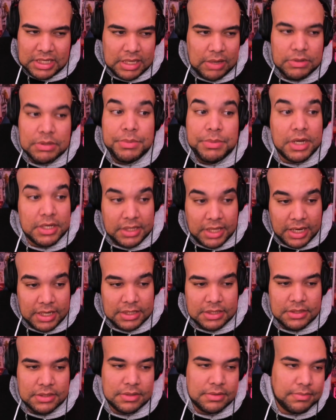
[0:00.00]
were some good
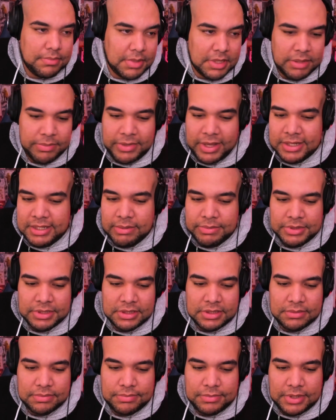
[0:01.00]
things, but some things I
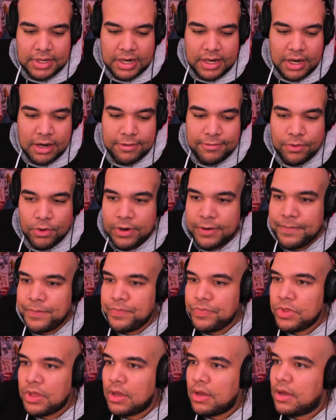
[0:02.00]
just didn't care for.
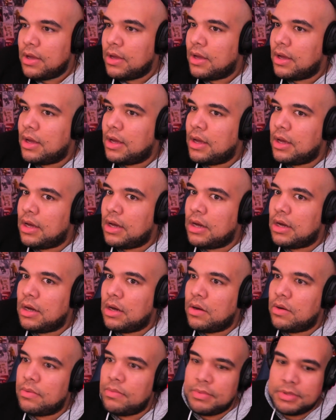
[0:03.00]

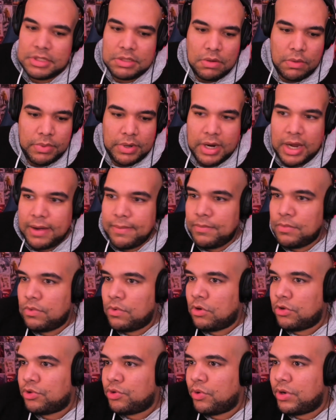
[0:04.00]
Let's see where we're at. We'll
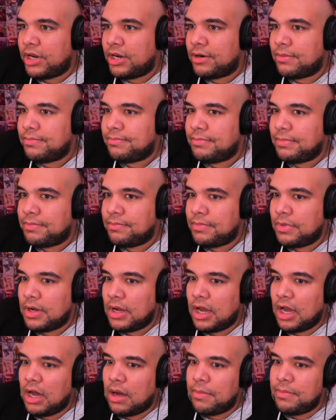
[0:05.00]
go through it here.
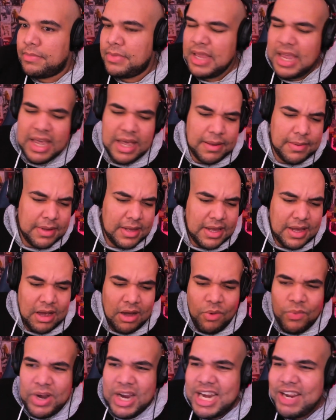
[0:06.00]
Yeah,
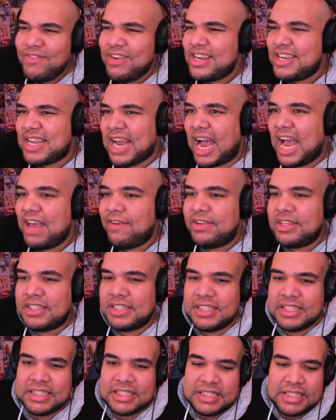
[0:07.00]
we didn't even dive into
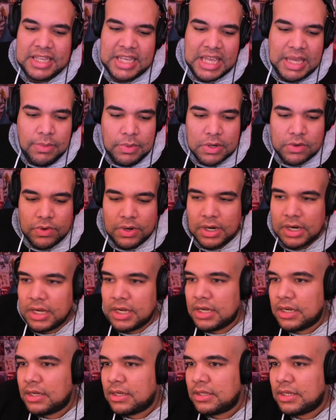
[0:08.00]
this demon,
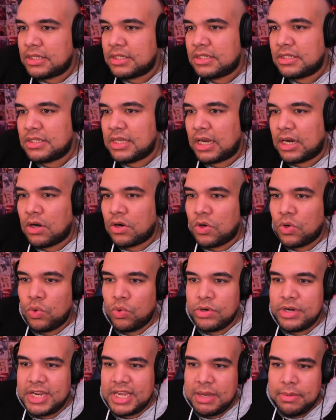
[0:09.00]
really. This is like a
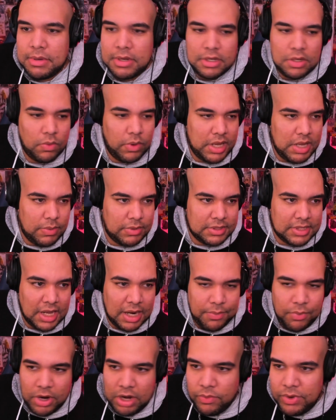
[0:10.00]
cool demon, the way he was
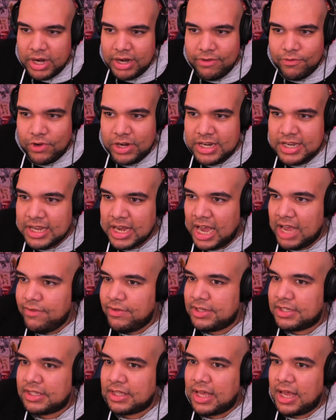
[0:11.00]
teleporting. We didn't really dive
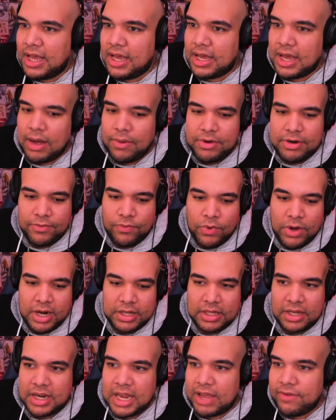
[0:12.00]
into that. I would have
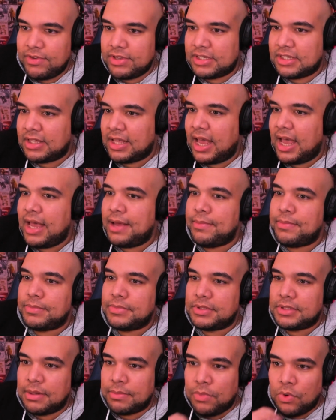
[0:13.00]
wanted to dive into that
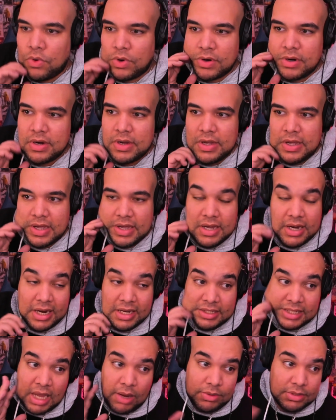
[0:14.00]
some more,
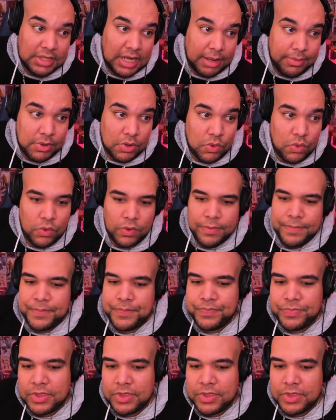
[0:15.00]
because that was type cool.